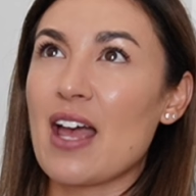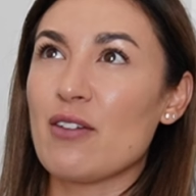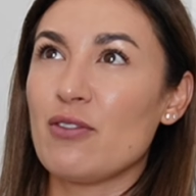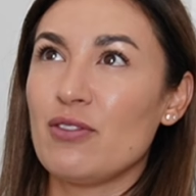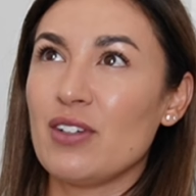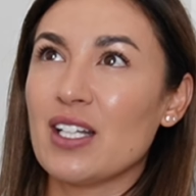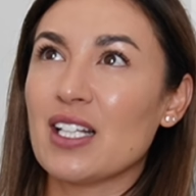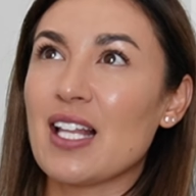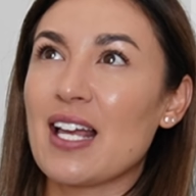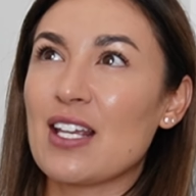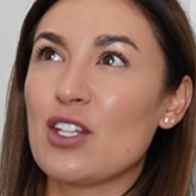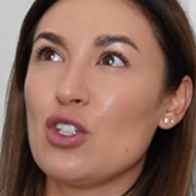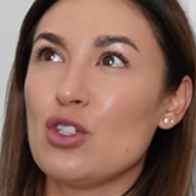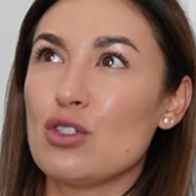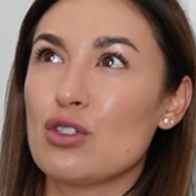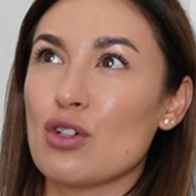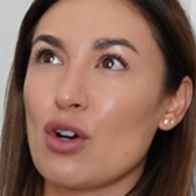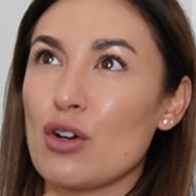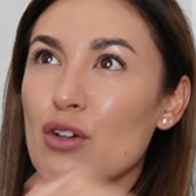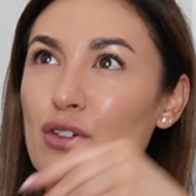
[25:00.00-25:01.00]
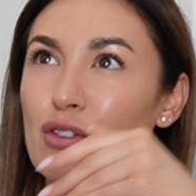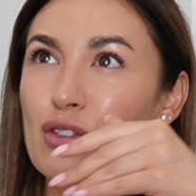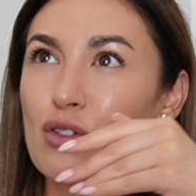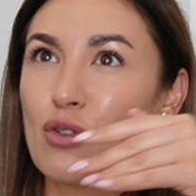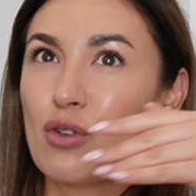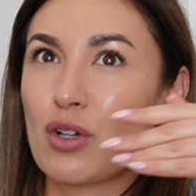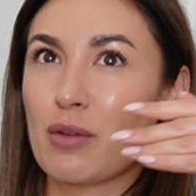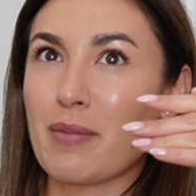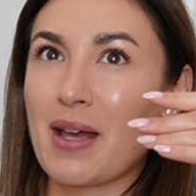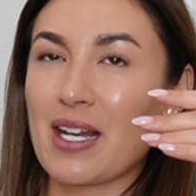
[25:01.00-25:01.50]
feel like you don't
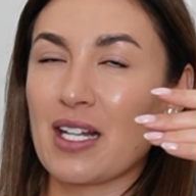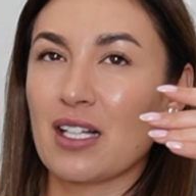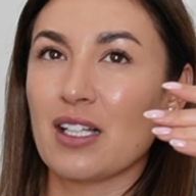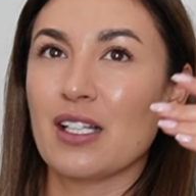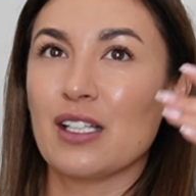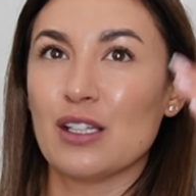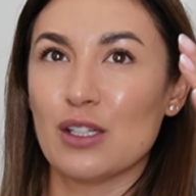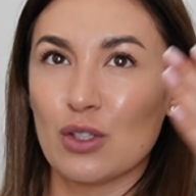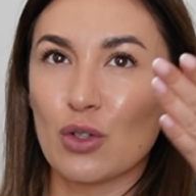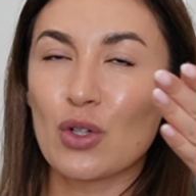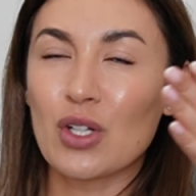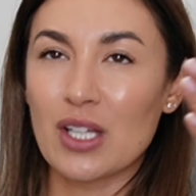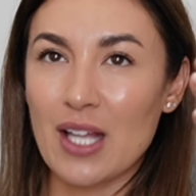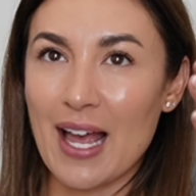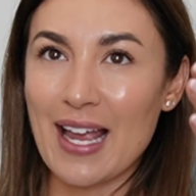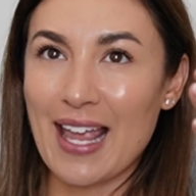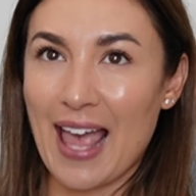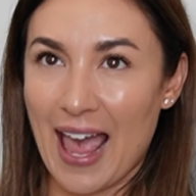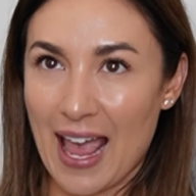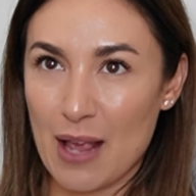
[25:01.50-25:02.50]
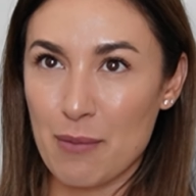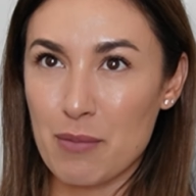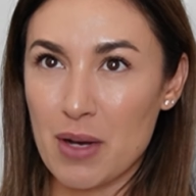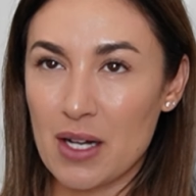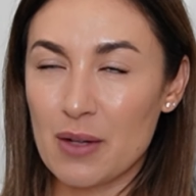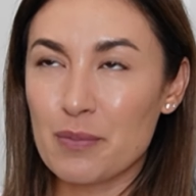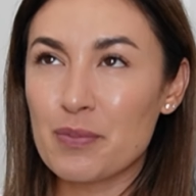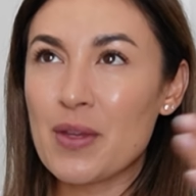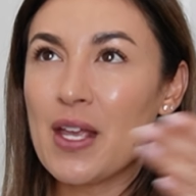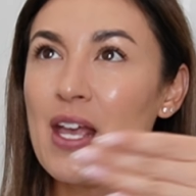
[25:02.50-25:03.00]
automatically look like a
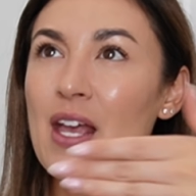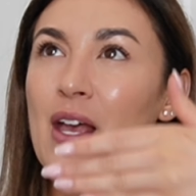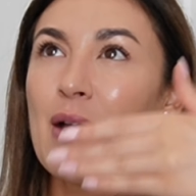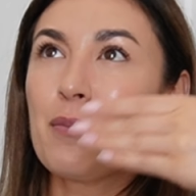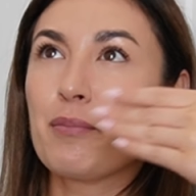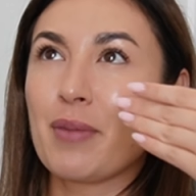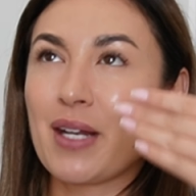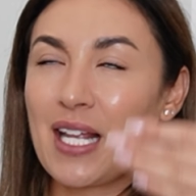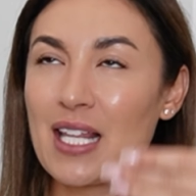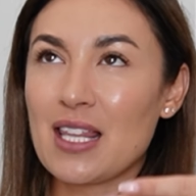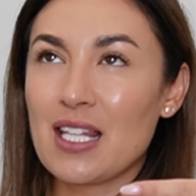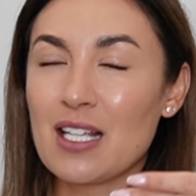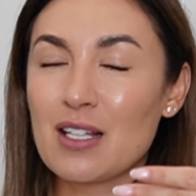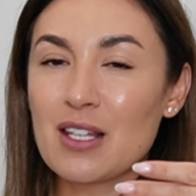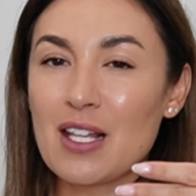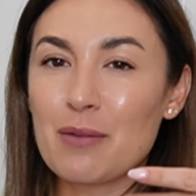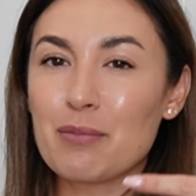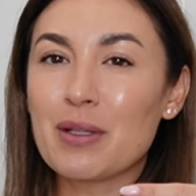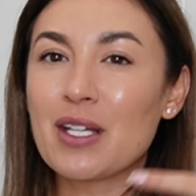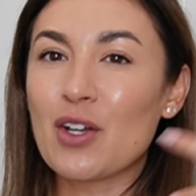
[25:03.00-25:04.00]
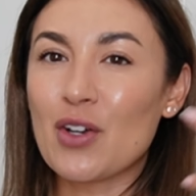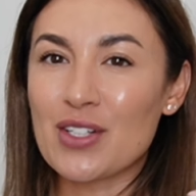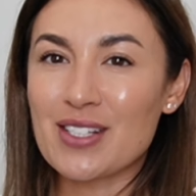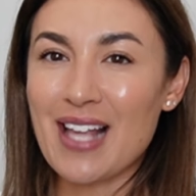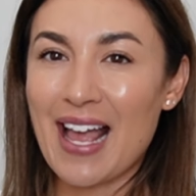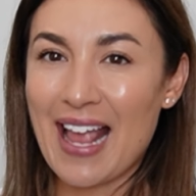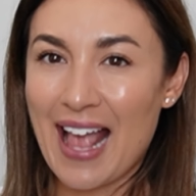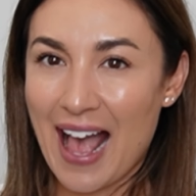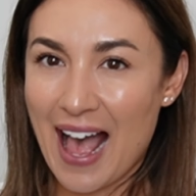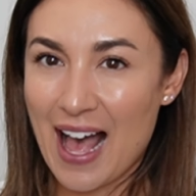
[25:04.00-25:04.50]
mum. But I think that because
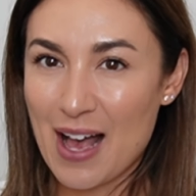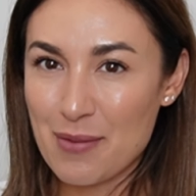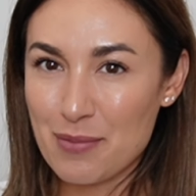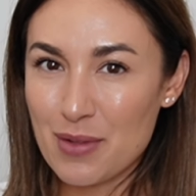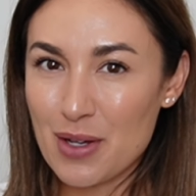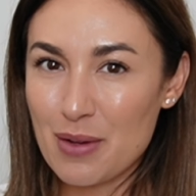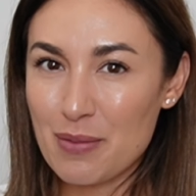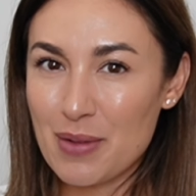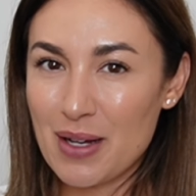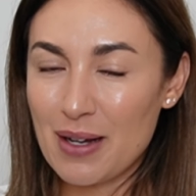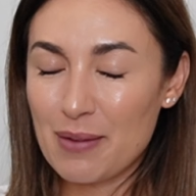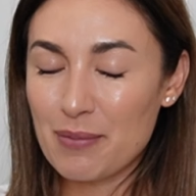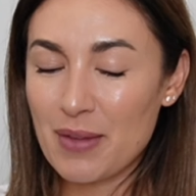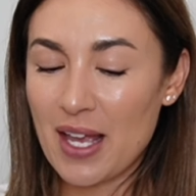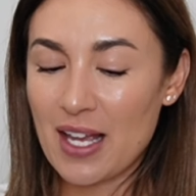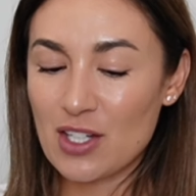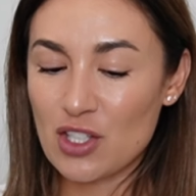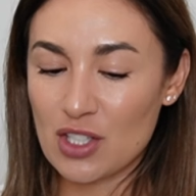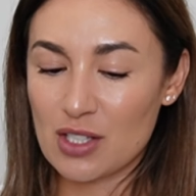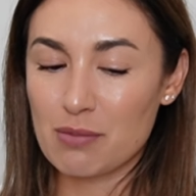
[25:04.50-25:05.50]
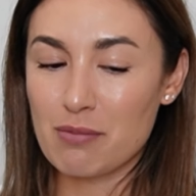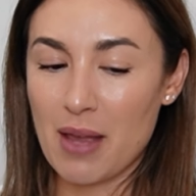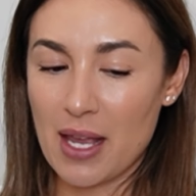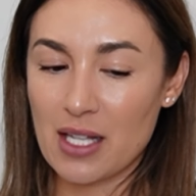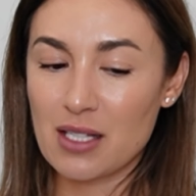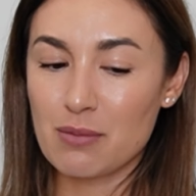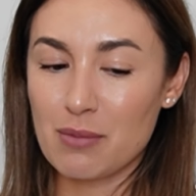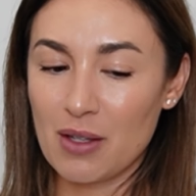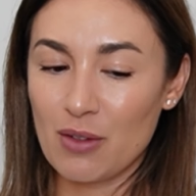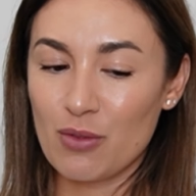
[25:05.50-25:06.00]
I am a mum, it just
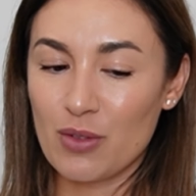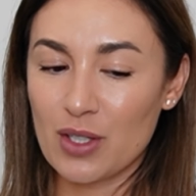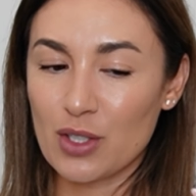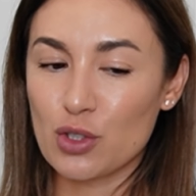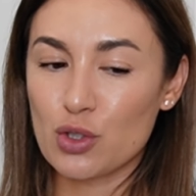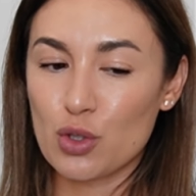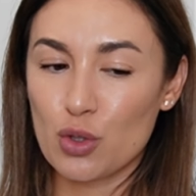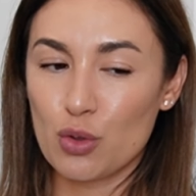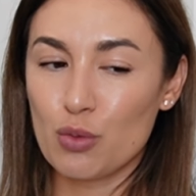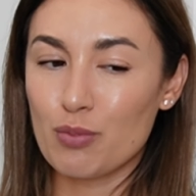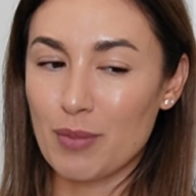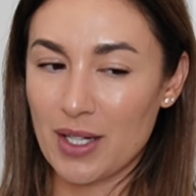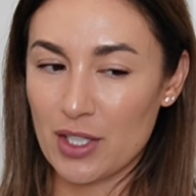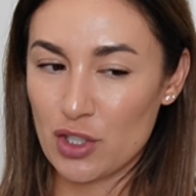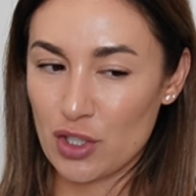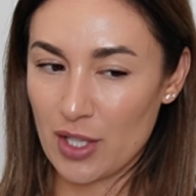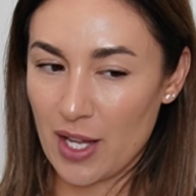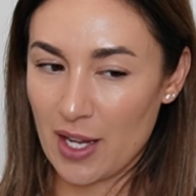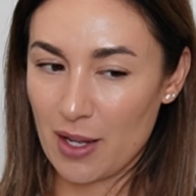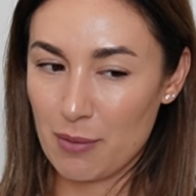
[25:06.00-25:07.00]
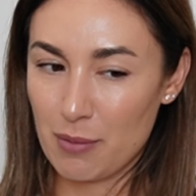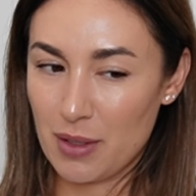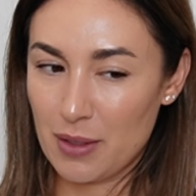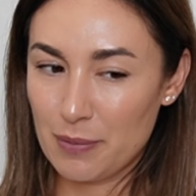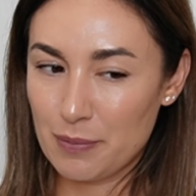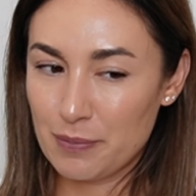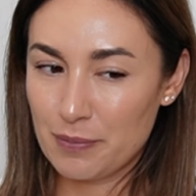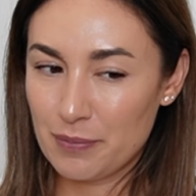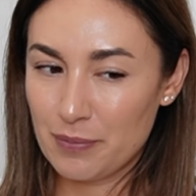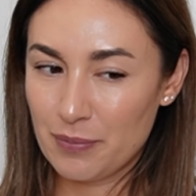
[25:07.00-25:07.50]
makes me feel too much like a mum.
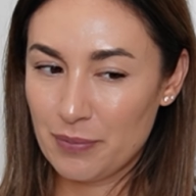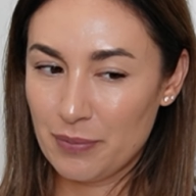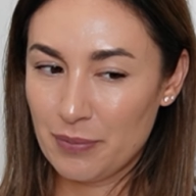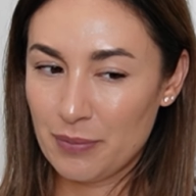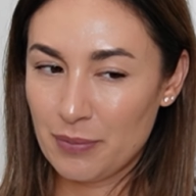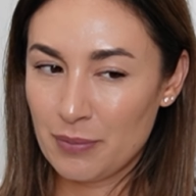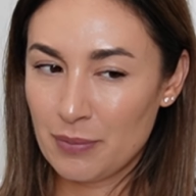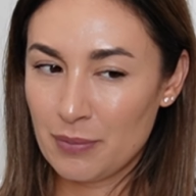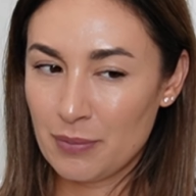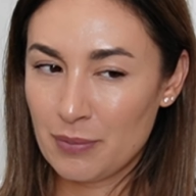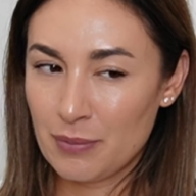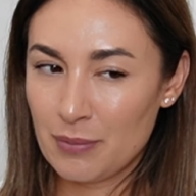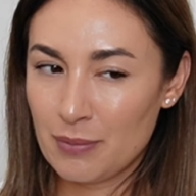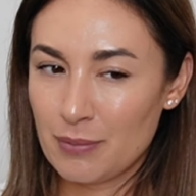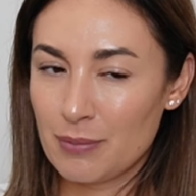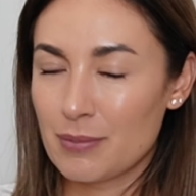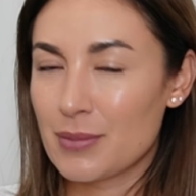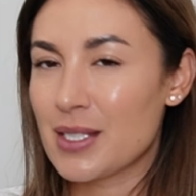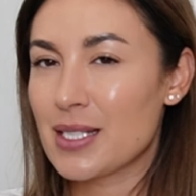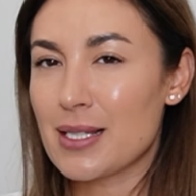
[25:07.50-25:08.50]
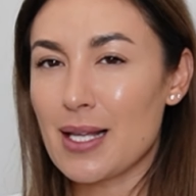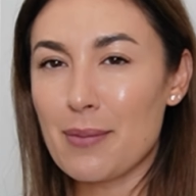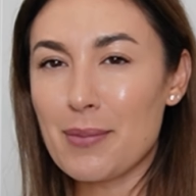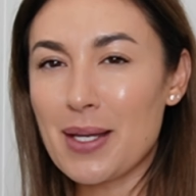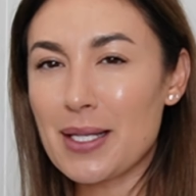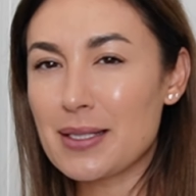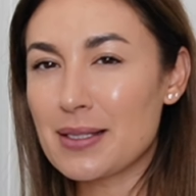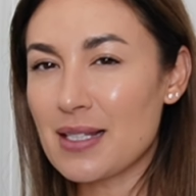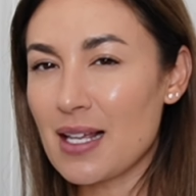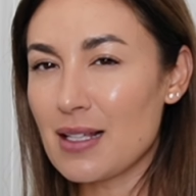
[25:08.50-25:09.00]
Does that
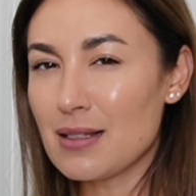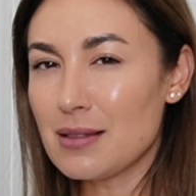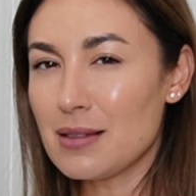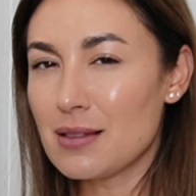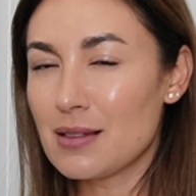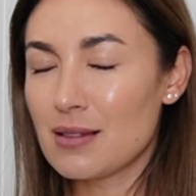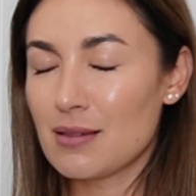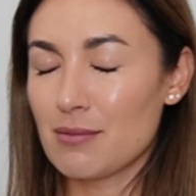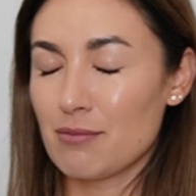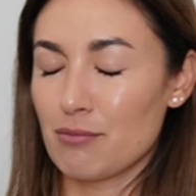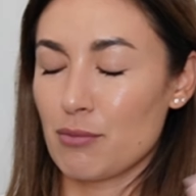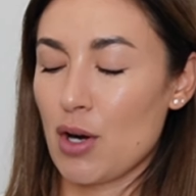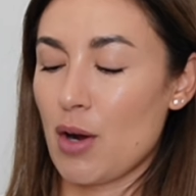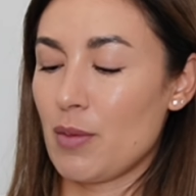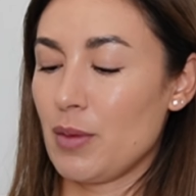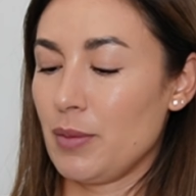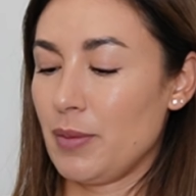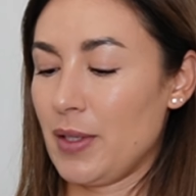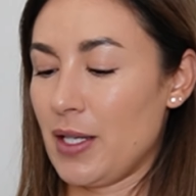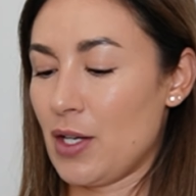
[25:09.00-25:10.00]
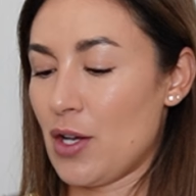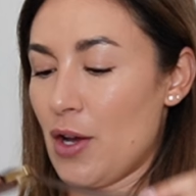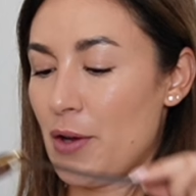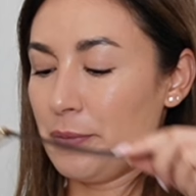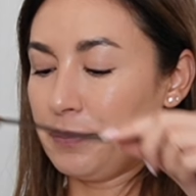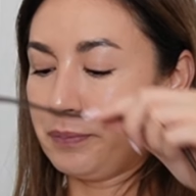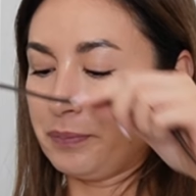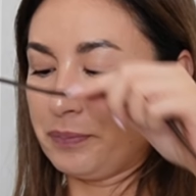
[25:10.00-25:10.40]
make sense? Probably not.